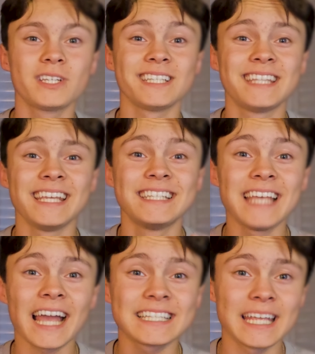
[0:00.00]
which is the
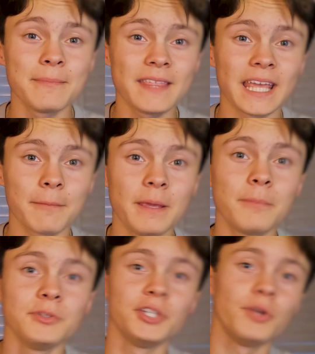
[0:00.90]
exact same thing
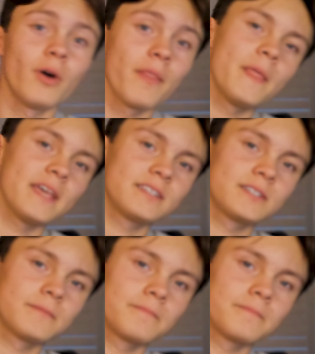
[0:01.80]
people do on this.